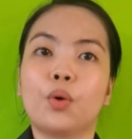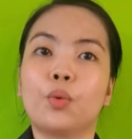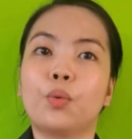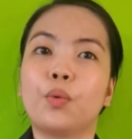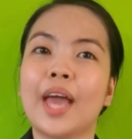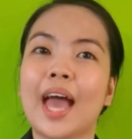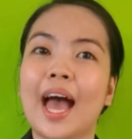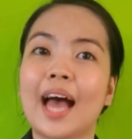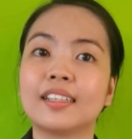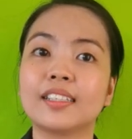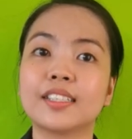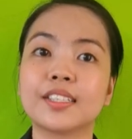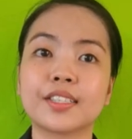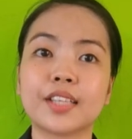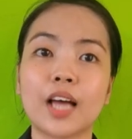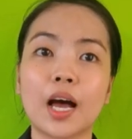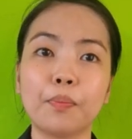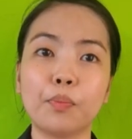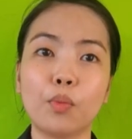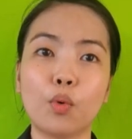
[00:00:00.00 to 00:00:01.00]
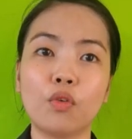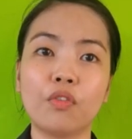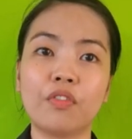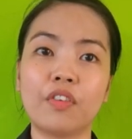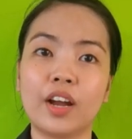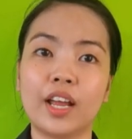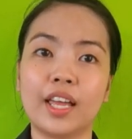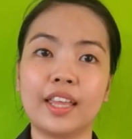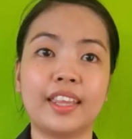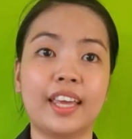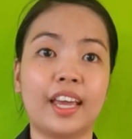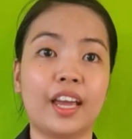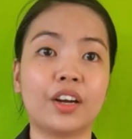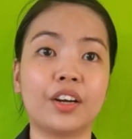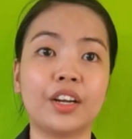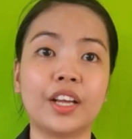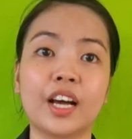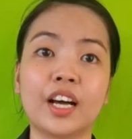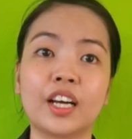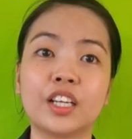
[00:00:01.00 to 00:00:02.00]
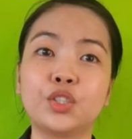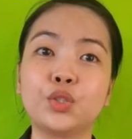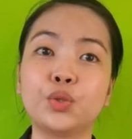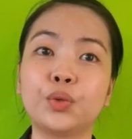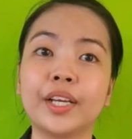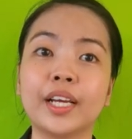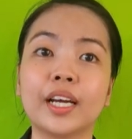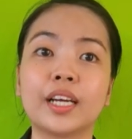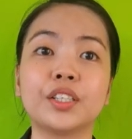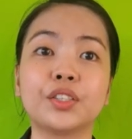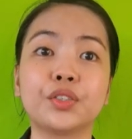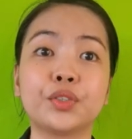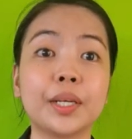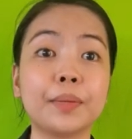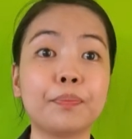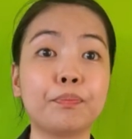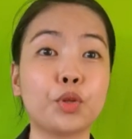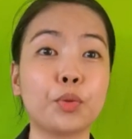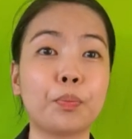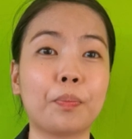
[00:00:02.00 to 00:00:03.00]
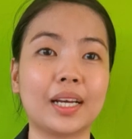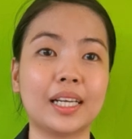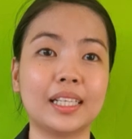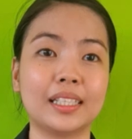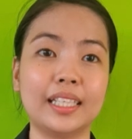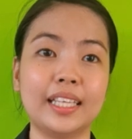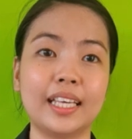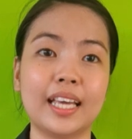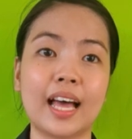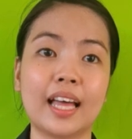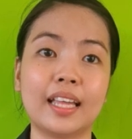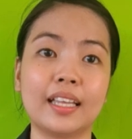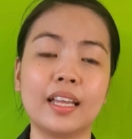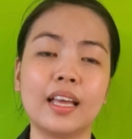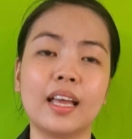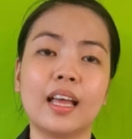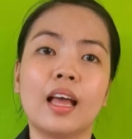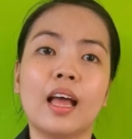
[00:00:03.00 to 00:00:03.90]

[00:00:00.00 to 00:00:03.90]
We had stopped over in the area during our trip to Pagadian,